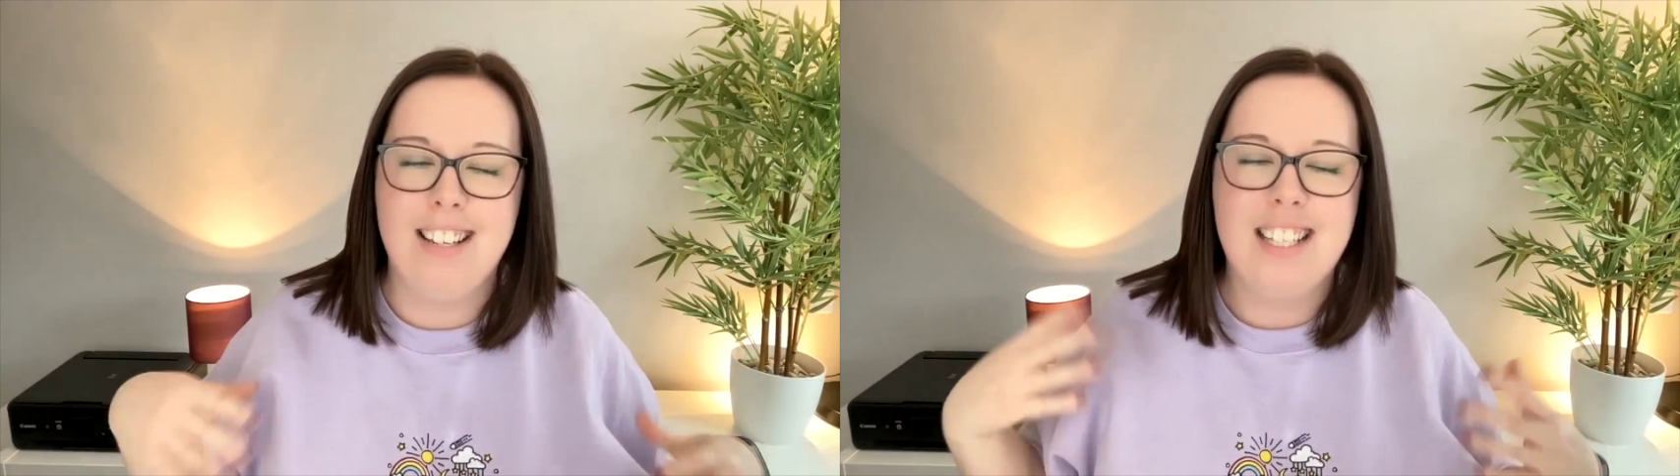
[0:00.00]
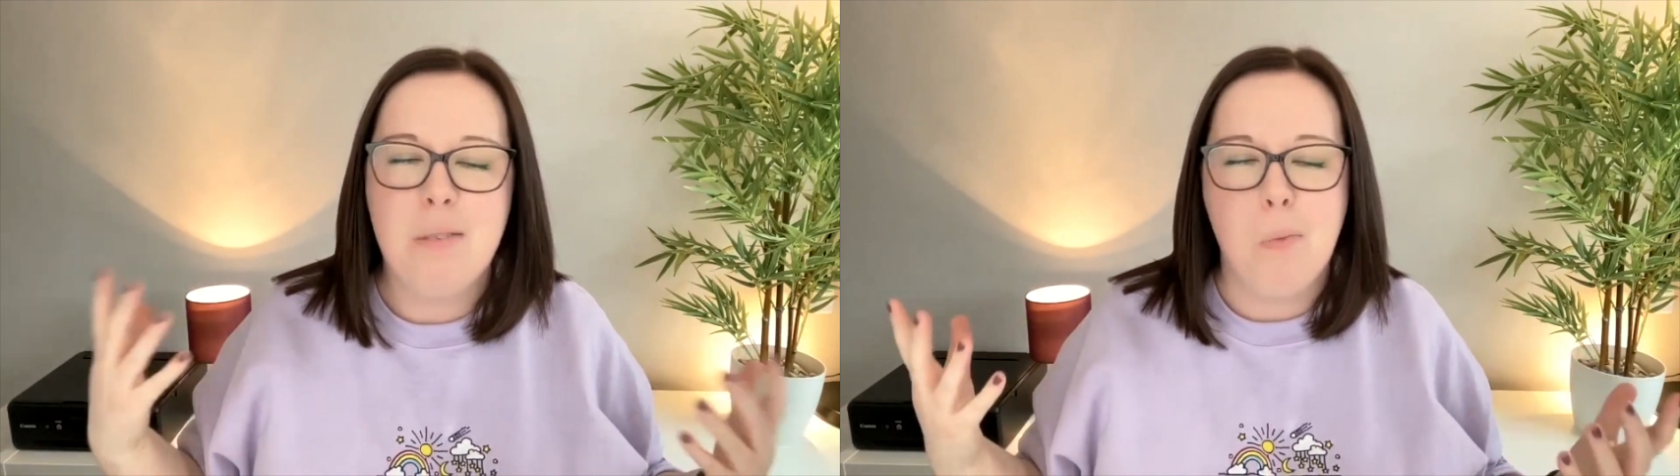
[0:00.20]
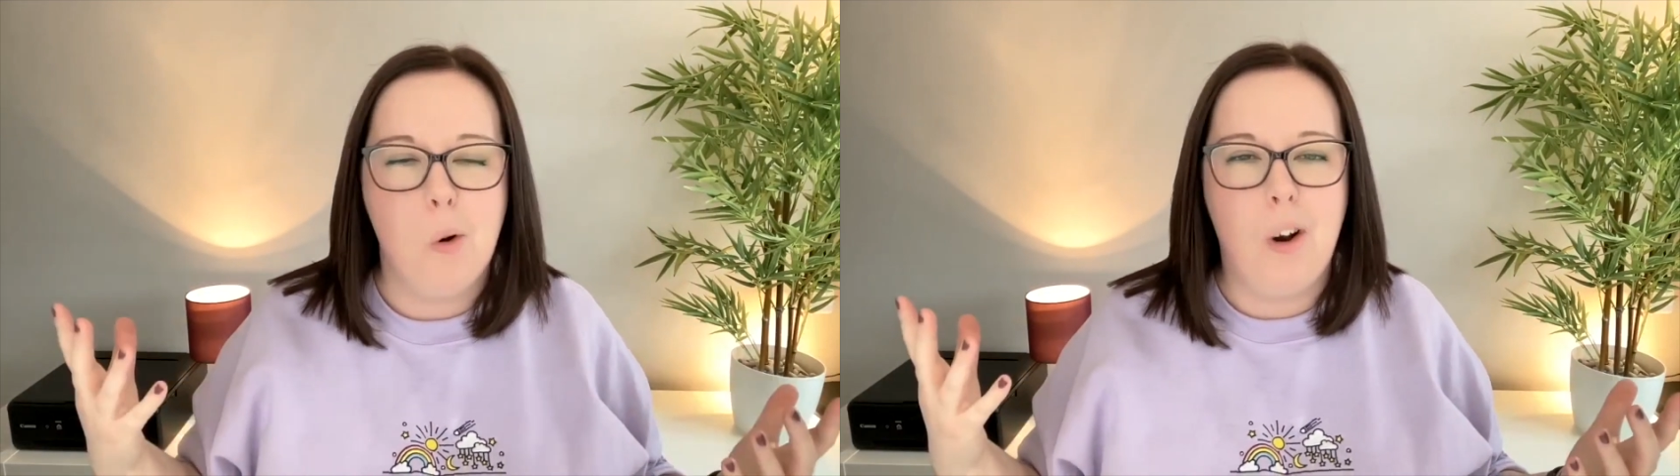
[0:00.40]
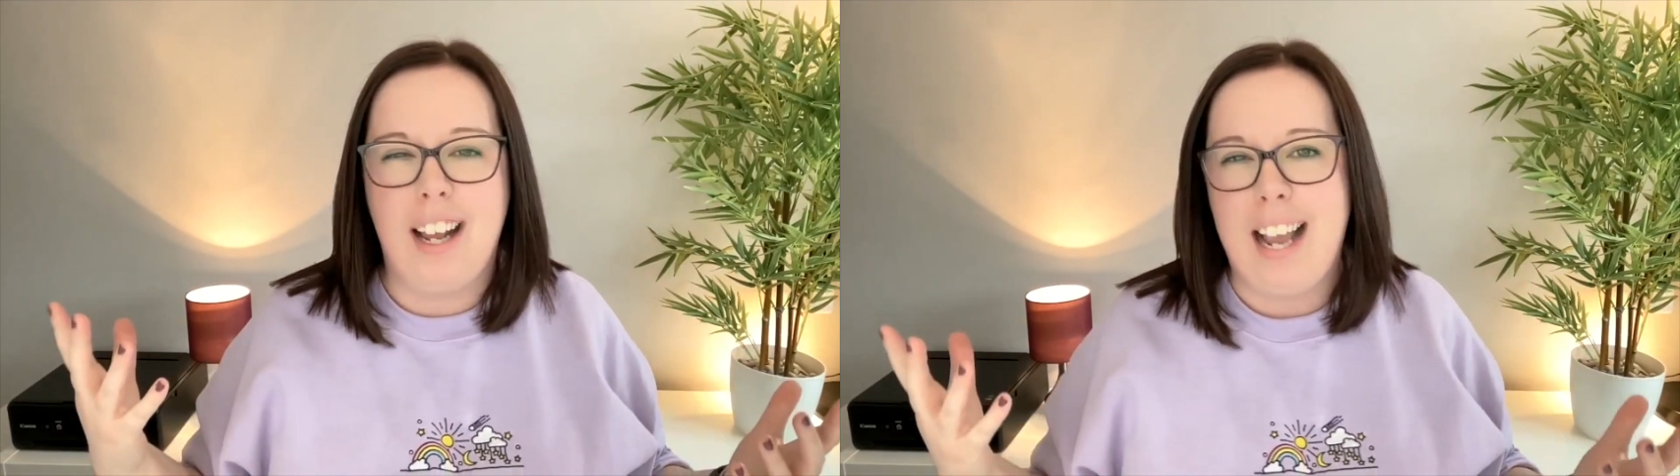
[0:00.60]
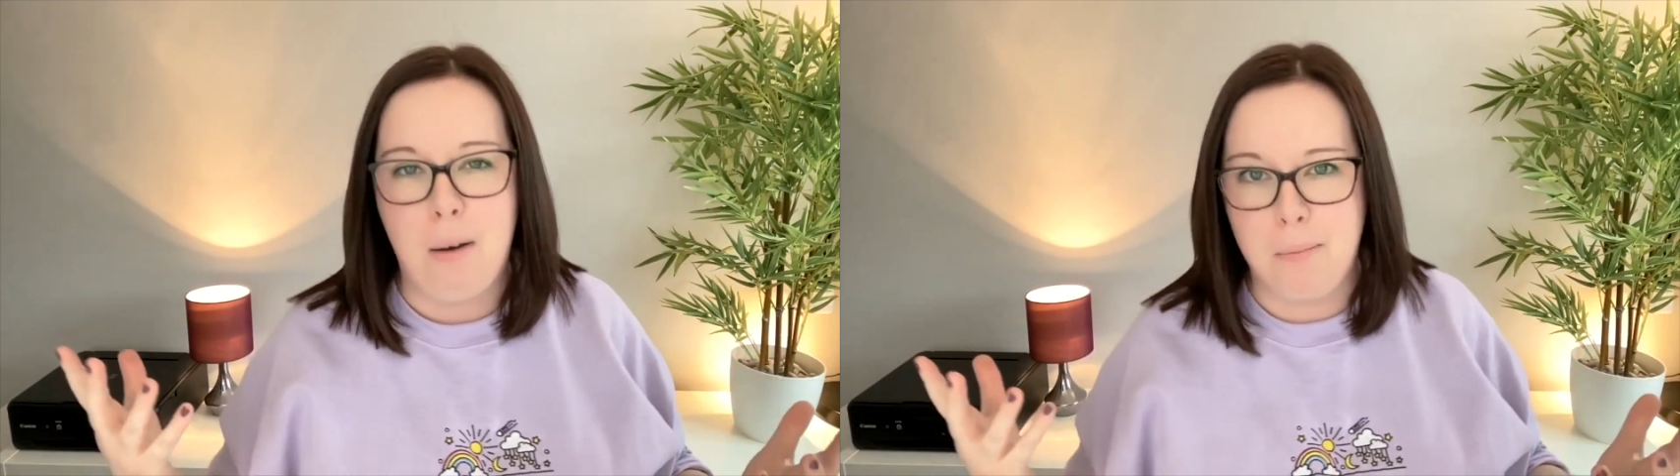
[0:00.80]
This is more
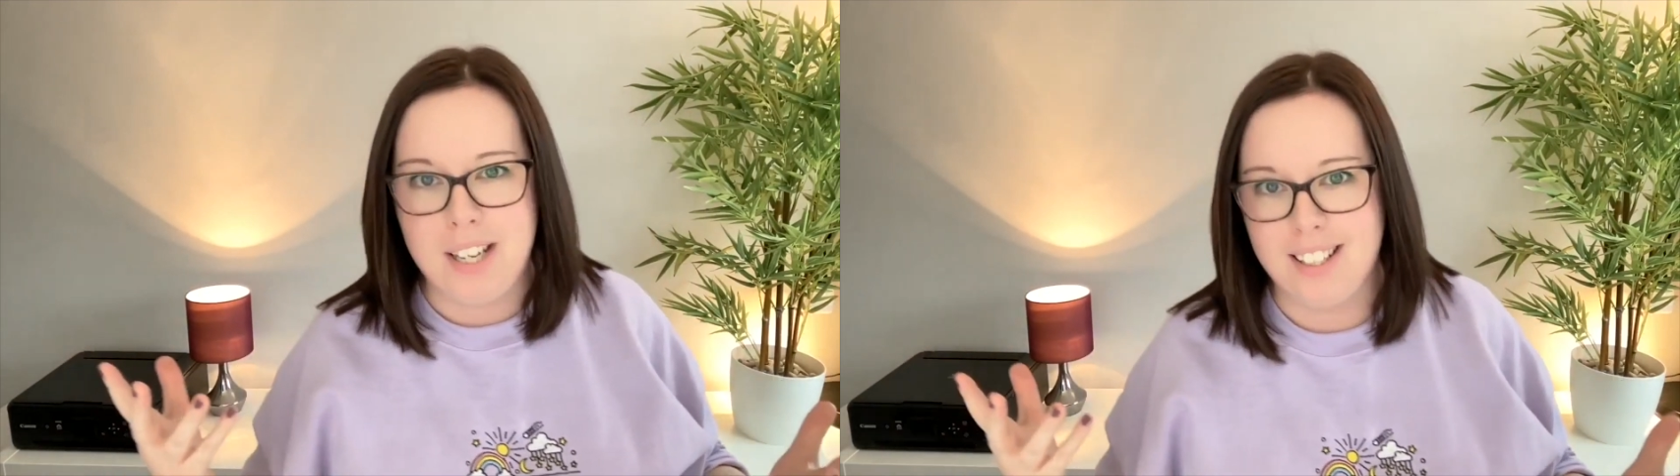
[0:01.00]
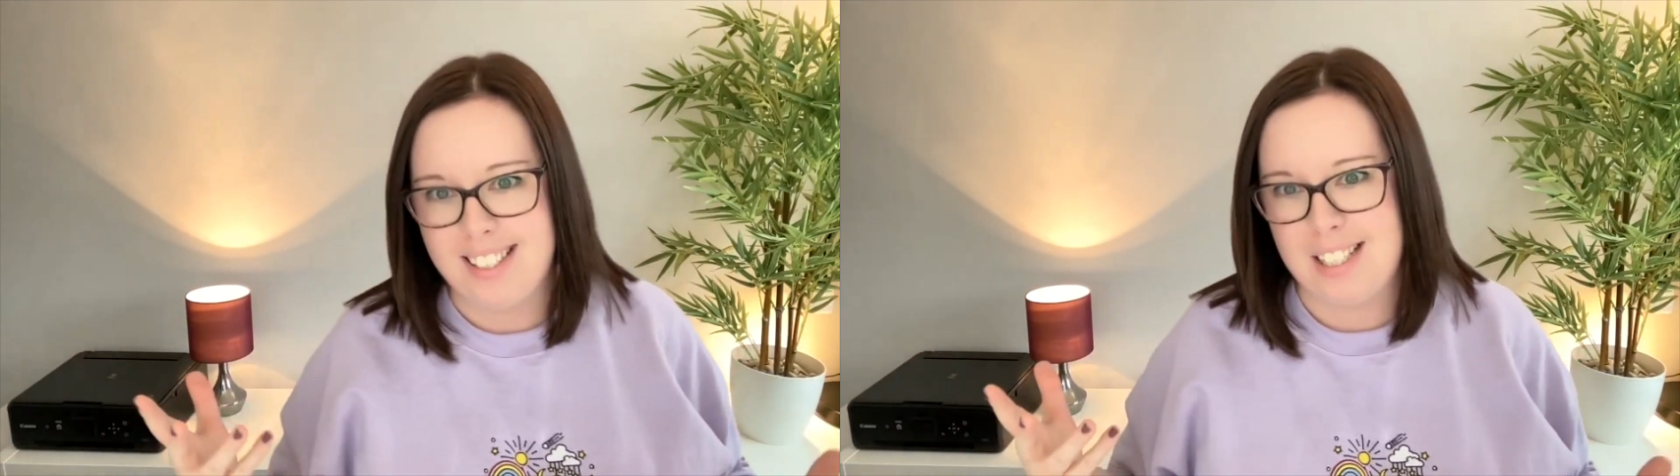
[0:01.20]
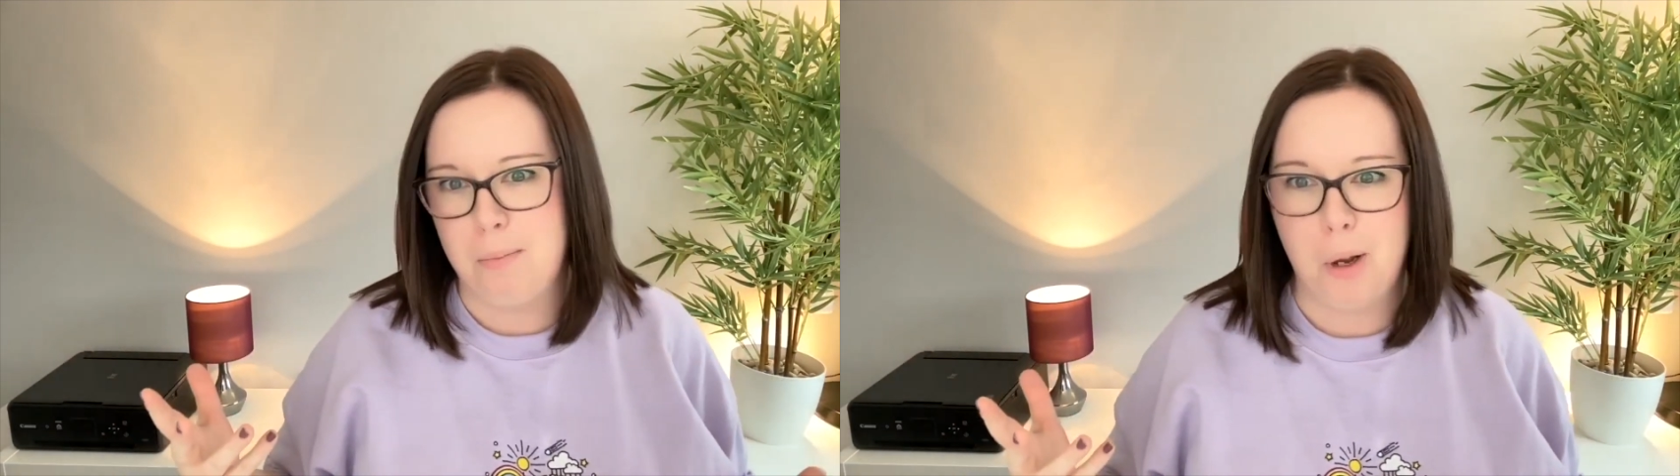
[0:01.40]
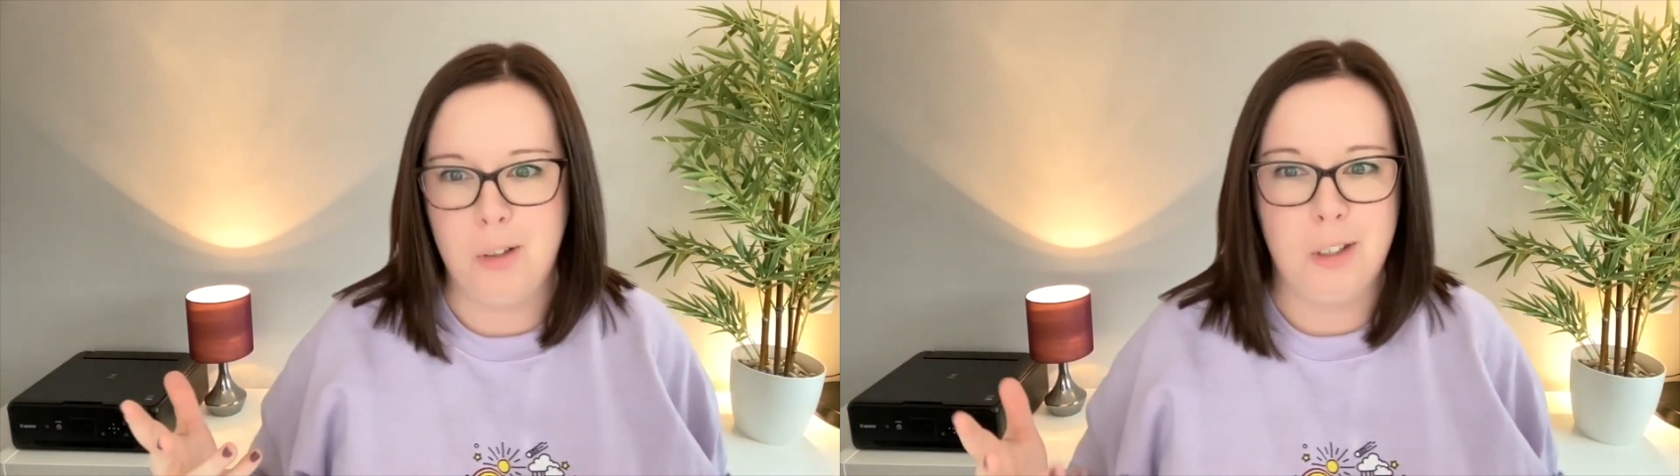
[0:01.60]
like ambience as opposed